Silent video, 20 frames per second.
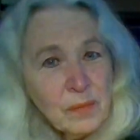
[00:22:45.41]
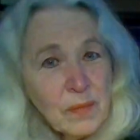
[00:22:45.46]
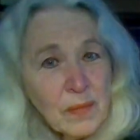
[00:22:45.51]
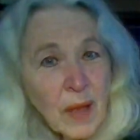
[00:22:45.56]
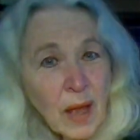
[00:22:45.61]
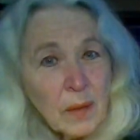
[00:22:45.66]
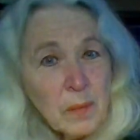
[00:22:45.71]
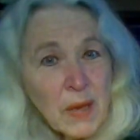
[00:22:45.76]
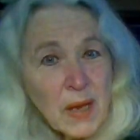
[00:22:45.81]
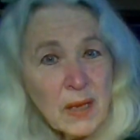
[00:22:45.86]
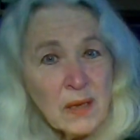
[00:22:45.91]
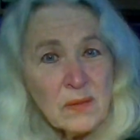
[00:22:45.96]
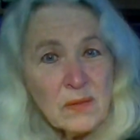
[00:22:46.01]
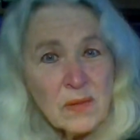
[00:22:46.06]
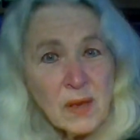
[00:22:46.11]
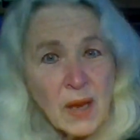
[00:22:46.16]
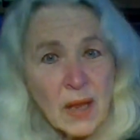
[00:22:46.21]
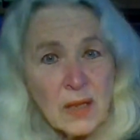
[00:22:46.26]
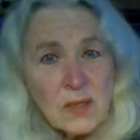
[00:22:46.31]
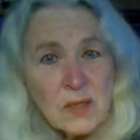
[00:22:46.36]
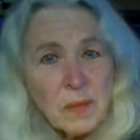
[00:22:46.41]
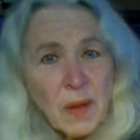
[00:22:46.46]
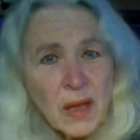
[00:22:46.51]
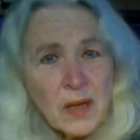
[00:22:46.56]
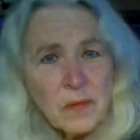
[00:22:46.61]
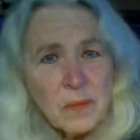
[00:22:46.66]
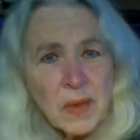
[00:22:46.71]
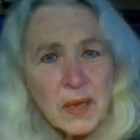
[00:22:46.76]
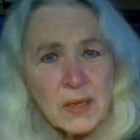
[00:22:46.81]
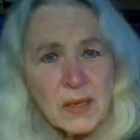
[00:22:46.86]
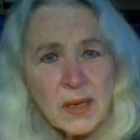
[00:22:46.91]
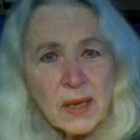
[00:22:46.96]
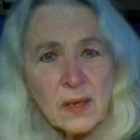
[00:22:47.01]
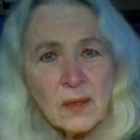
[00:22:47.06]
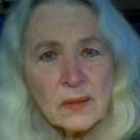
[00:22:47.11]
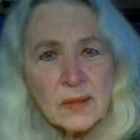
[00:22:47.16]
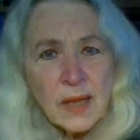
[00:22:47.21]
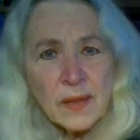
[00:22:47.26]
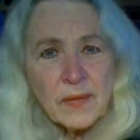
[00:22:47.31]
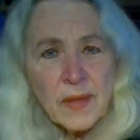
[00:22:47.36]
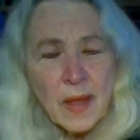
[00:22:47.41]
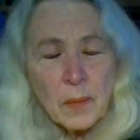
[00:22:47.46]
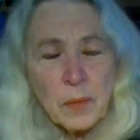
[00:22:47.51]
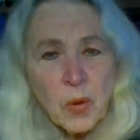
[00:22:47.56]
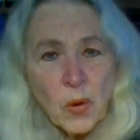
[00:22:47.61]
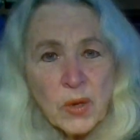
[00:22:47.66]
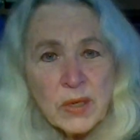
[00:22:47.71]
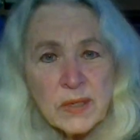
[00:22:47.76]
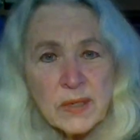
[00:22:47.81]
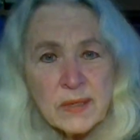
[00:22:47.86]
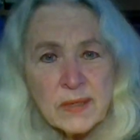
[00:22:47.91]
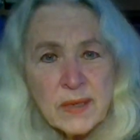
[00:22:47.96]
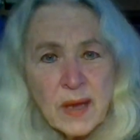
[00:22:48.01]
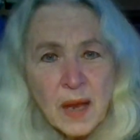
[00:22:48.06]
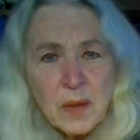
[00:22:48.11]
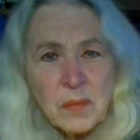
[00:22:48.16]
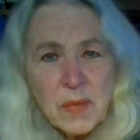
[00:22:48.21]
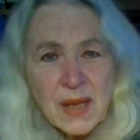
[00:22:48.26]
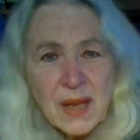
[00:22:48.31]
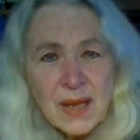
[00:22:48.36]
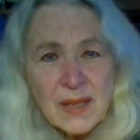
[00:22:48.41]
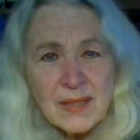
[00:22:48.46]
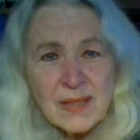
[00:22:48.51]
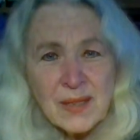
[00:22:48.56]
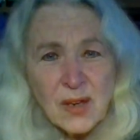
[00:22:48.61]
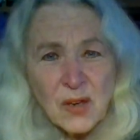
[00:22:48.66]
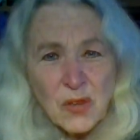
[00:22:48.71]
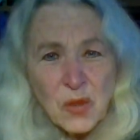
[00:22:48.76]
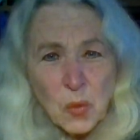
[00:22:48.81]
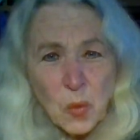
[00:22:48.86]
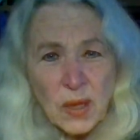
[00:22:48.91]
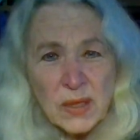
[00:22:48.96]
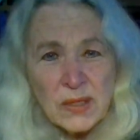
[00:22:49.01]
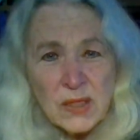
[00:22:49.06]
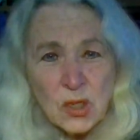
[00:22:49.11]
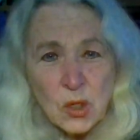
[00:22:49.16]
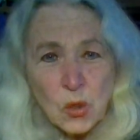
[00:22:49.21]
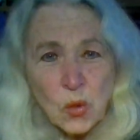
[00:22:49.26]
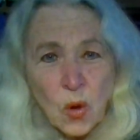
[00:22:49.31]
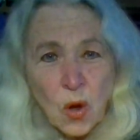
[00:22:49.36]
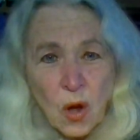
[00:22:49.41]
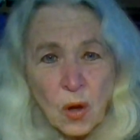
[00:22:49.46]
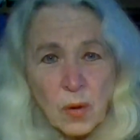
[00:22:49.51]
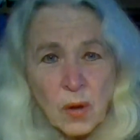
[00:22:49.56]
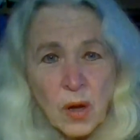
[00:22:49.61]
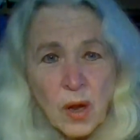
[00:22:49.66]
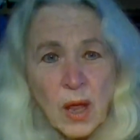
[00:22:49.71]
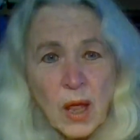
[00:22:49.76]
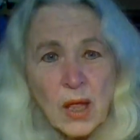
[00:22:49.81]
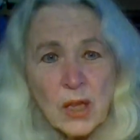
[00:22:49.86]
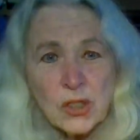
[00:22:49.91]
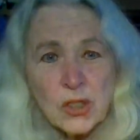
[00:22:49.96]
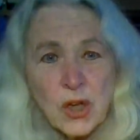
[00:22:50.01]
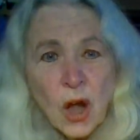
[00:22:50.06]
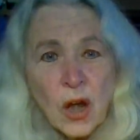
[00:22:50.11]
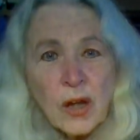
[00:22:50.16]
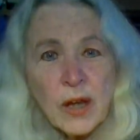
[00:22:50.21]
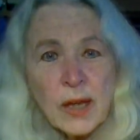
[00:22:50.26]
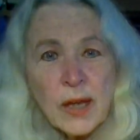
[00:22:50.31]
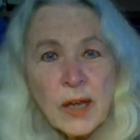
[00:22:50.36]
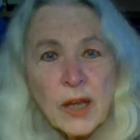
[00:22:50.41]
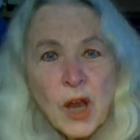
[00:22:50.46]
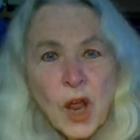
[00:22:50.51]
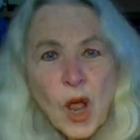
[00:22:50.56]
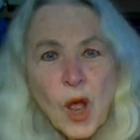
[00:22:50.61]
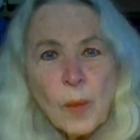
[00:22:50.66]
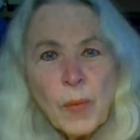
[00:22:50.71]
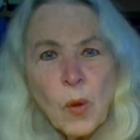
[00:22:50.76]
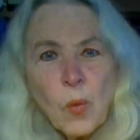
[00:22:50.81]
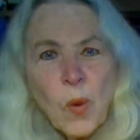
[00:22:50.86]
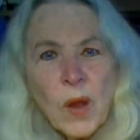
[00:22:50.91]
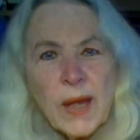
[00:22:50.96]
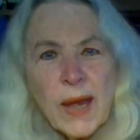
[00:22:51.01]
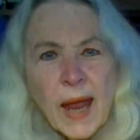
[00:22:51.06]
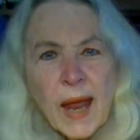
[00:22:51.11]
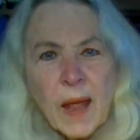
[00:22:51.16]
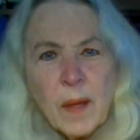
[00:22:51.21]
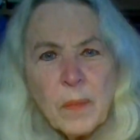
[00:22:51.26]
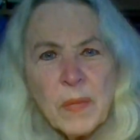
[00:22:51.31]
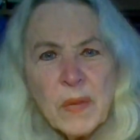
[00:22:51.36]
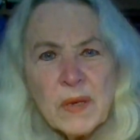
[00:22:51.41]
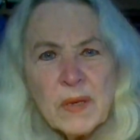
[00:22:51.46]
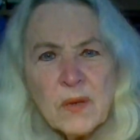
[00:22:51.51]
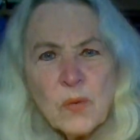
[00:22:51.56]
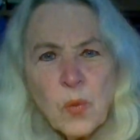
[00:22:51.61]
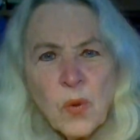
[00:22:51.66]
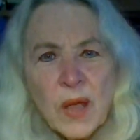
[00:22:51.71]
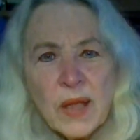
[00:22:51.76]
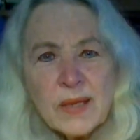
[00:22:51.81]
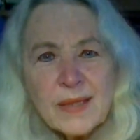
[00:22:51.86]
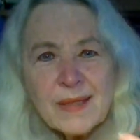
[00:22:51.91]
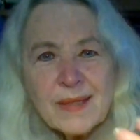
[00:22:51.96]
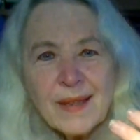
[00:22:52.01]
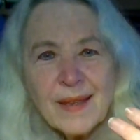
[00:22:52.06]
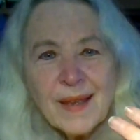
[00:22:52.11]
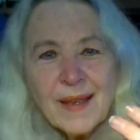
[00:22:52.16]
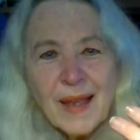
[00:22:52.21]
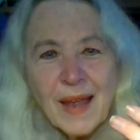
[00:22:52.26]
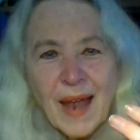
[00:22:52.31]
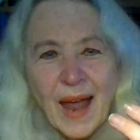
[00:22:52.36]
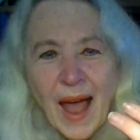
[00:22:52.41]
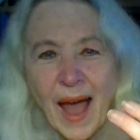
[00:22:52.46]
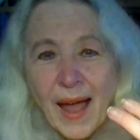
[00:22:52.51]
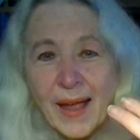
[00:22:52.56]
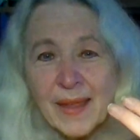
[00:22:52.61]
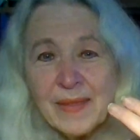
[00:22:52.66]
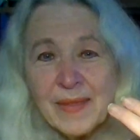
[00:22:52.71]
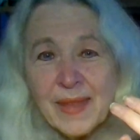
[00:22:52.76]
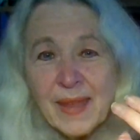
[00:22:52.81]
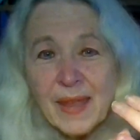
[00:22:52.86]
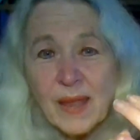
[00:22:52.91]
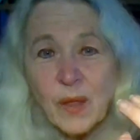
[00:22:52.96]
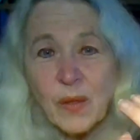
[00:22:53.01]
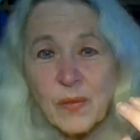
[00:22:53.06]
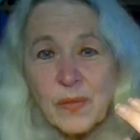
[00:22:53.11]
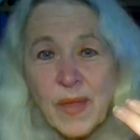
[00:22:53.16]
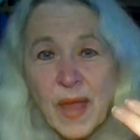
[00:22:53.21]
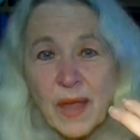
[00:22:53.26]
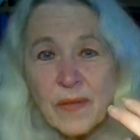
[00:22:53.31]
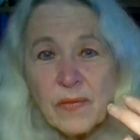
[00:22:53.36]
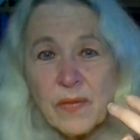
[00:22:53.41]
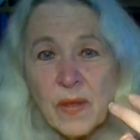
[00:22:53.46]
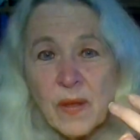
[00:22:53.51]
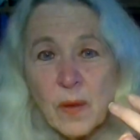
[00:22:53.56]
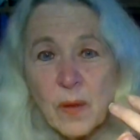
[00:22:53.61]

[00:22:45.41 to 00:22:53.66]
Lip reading: I mean, kids might have been killed at that point in time because they're the ones who are targeted. But what happened was, I think that